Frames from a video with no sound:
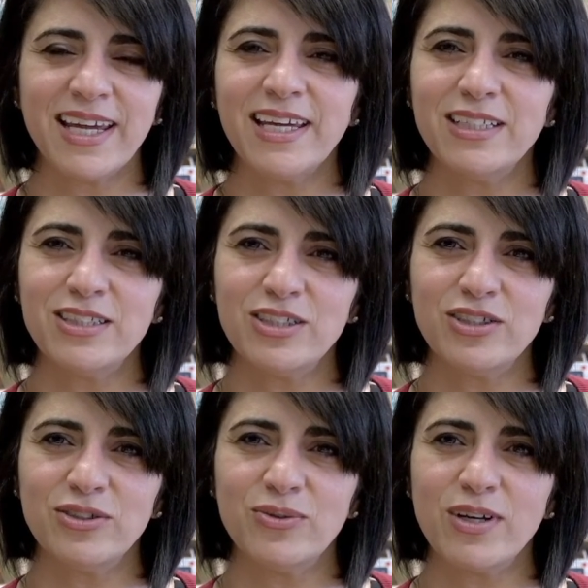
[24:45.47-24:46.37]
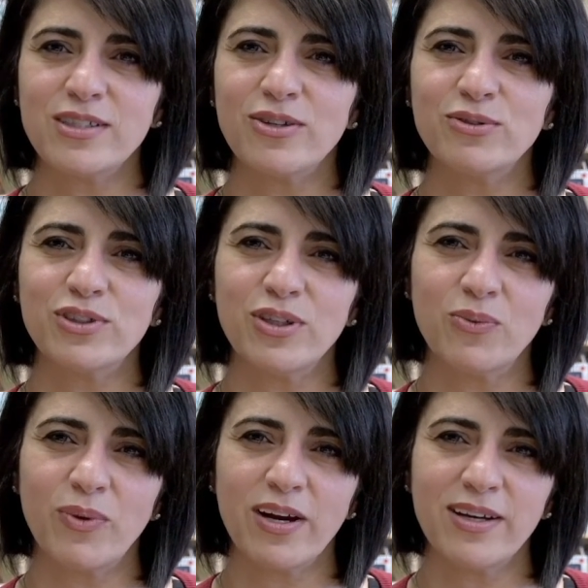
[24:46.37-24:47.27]
into a social
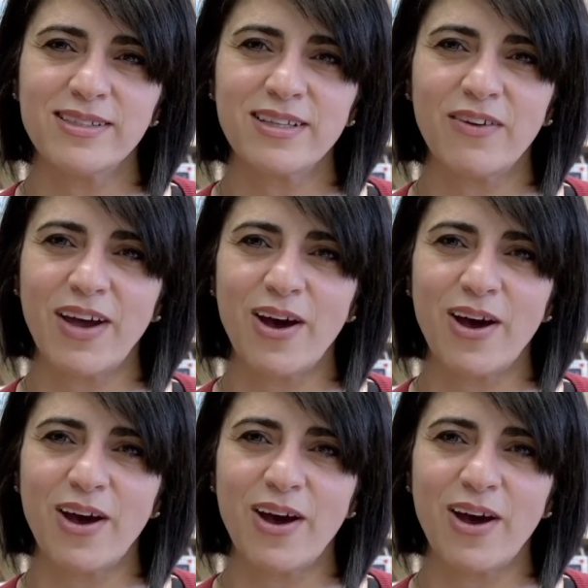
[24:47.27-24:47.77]
awareness of